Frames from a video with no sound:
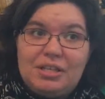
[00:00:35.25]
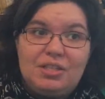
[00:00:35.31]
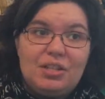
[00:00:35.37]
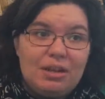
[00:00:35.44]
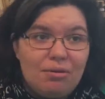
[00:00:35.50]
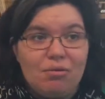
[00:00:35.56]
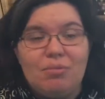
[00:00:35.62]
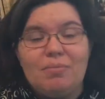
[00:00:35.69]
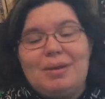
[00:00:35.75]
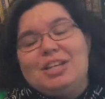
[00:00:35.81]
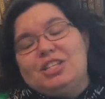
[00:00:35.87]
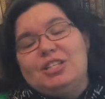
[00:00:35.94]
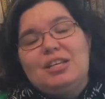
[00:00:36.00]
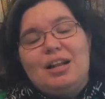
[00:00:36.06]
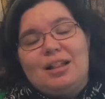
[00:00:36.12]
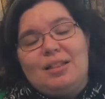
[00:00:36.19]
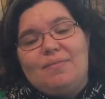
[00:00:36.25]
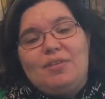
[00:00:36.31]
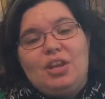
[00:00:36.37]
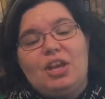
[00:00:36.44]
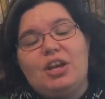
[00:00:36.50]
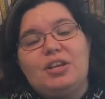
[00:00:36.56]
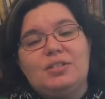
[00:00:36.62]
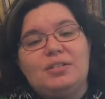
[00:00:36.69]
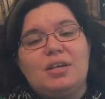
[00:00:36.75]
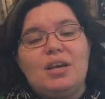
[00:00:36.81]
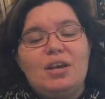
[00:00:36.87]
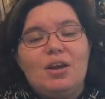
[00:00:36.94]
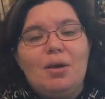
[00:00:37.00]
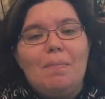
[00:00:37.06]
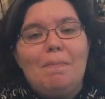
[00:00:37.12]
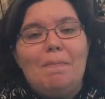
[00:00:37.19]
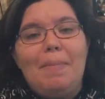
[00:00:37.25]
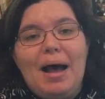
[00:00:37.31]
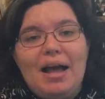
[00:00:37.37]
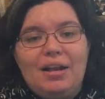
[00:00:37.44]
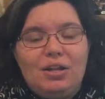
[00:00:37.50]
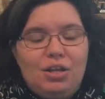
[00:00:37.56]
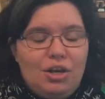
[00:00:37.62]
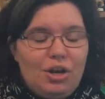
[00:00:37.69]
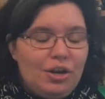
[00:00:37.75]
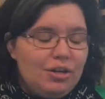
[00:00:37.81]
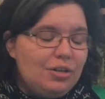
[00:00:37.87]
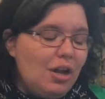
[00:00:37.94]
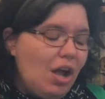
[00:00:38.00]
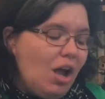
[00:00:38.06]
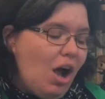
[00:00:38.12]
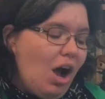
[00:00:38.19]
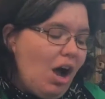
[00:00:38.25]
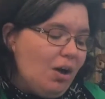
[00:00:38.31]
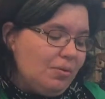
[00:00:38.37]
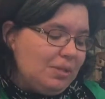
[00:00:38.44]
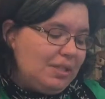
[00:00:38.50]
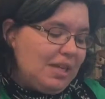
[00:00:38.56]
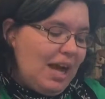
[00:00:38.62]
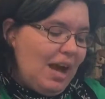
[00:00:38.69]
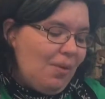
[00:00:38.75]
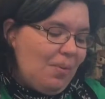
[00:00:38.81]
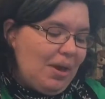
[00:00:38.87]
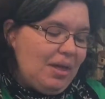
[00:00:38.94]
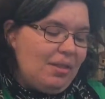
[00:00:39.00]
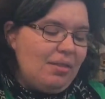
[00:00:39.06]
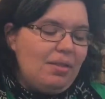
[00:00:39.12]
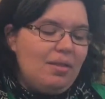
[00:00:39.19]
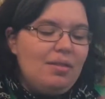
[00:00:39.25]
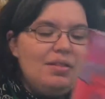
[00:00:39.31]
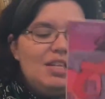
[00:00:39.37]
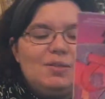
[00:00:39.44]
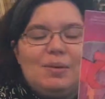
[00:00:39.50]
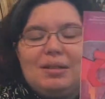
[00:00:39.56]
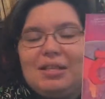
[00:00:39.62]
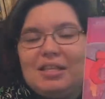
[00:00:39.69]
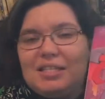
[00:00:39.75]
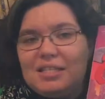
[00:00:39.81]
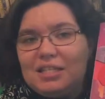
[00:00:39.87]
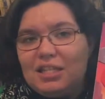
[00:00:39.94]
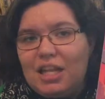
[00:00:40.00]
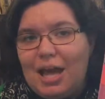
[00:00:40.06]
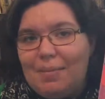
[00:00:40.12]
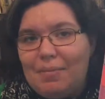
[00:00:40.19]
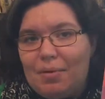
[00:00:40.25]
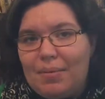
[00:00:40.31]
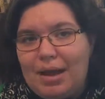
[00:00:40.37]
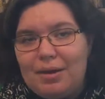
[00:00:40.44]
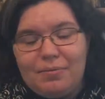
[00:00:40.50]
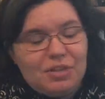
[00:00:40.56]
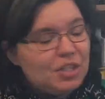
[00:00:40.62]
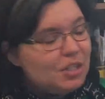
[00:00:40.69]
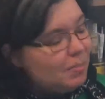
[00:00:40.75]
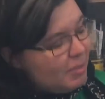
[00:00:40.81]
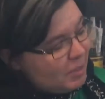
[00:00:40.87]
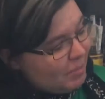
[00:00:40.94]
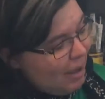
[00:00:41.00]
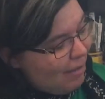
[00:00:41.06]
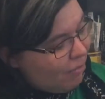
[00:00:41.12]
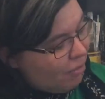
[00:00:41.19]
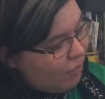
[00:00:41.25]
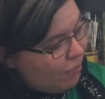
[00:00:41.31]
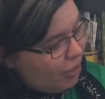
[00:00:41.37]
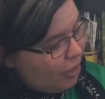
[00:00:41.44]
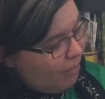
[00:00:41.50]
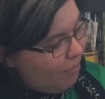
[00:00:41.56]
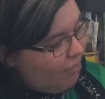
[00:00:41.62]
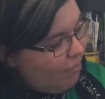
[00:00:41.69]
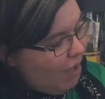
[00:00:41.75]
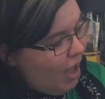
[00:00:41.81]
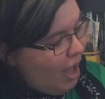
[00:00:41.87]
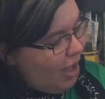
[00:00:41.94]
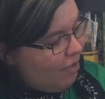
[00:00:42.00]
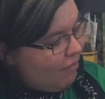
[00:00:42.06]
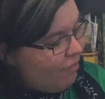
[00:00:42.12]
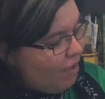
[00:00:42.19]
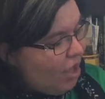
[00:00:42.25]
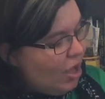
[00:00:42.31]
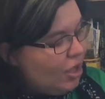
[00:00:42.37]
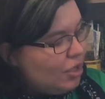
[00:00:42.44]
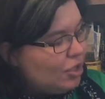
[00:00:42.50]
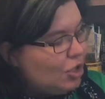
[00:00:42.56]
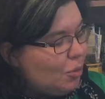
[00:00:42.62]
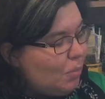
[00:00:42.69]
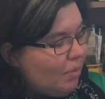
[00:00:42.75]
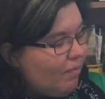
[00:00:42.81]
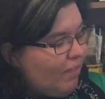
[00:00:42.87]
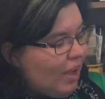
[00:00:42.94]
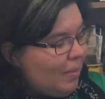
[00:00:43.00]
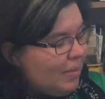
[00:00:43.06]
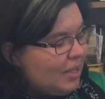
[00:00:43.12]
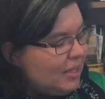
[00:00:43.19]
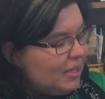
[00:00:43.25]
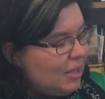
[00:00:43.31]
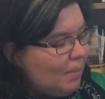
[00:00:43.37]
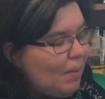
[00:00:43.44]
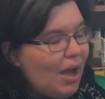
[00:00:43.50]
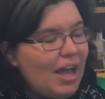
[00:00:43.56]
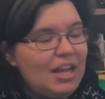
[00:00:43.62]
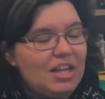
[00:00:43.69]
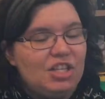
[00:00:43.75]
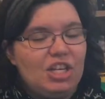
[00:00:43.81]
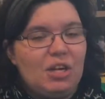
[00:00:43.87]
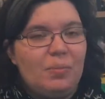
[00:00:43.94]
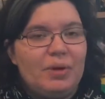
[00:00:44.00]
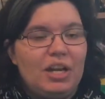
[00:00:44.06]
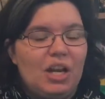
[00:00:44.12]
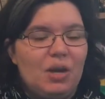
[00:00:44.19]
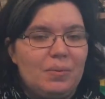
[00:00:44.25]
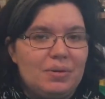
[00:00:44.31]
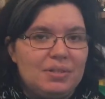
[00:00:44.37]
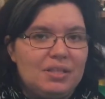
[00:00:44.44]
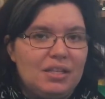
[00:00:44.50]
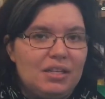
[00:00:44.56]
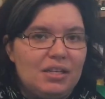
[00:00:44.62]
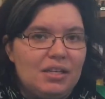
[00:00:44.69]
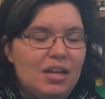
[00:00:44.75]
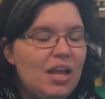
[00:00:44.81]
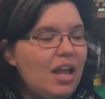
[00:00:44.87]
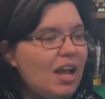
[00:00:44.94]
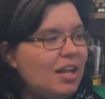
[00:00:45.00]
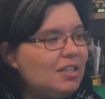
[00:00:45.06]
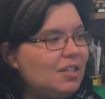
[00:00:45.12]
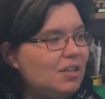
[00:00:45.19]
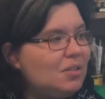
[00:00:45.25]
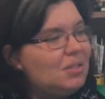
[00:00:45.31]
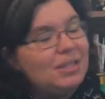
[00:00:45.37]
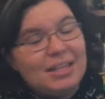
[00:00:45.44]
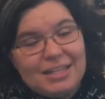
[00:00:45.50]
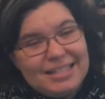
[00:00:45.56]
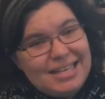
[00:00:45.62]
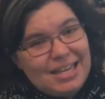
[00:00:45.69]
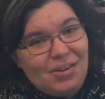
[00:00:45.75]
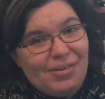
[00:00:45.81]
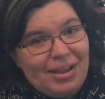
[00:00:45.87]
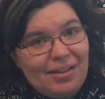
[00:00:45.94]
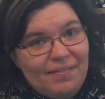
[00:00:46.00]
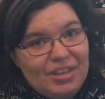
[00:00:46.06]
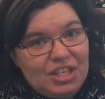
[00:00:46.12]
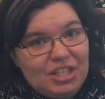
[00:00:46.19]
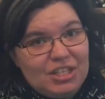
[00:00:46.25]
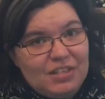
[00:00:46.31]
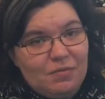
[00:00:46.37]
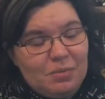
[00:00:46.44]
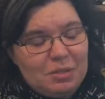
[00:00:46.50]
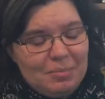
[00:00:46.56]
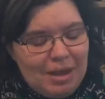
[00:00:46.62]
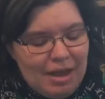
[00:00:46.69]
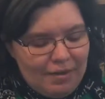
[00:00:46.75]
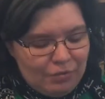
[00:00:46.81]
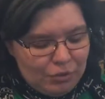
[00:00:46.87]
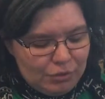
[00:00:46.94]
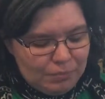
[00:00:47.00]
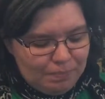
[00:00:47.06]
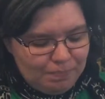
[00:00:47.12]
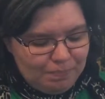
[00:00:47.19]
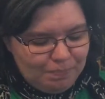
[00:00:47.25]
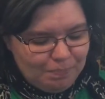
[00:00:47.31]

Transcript: So they're all mentioned in other videos. But, you know, I'll start with this one. This is the library one, which is Ms. Marvel Volume 5, Super Famous by G. Willow Wilson. And so it's the continuing adventures of Ms. Marvel.